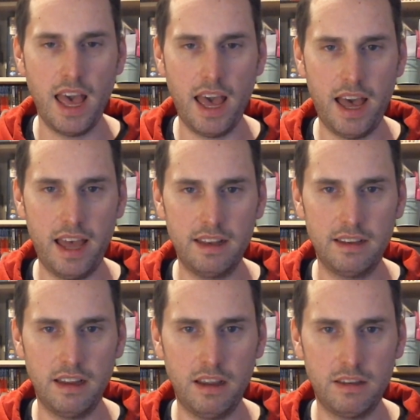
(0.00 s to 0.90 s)

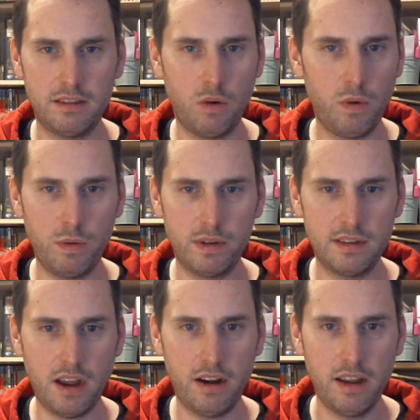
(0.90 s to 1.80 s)
And so we will
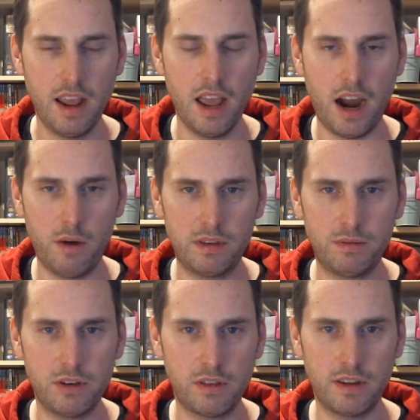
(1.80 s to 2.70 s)
start. I will
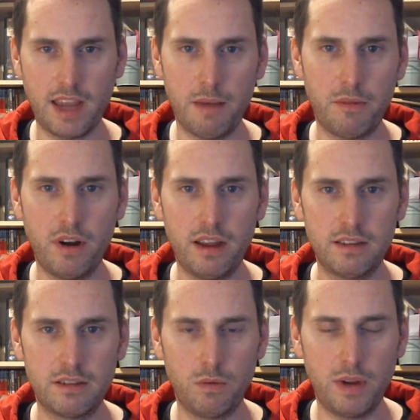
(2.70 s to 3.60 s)
switch the camera
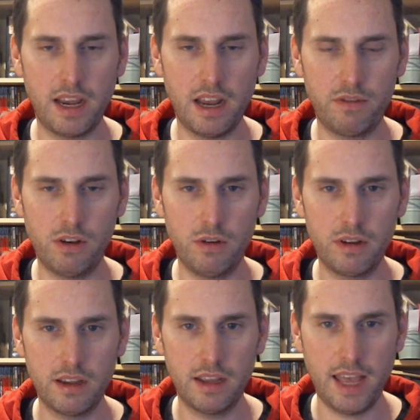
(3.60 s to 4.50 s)
so we can have a
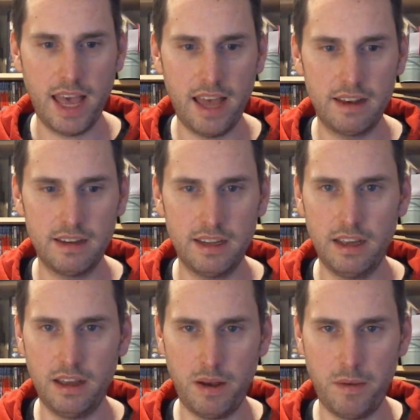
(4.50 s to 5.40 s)
look at
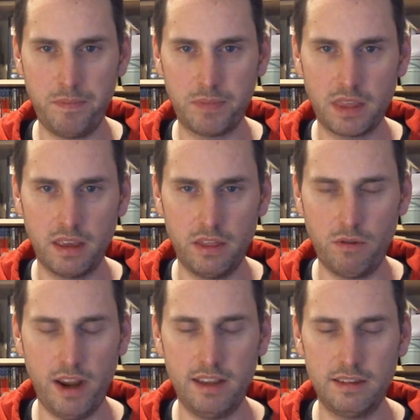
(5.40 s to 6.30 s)

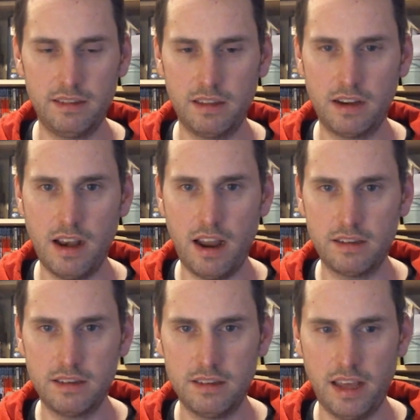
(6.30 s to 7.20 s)
the races, the
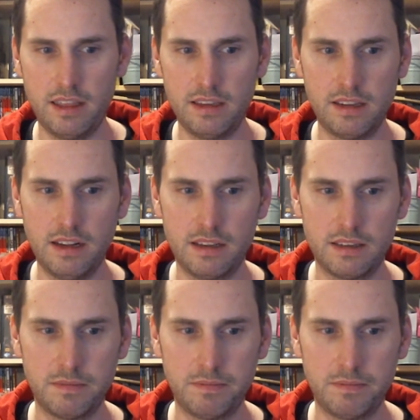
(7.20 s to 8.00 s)
classes and the skills.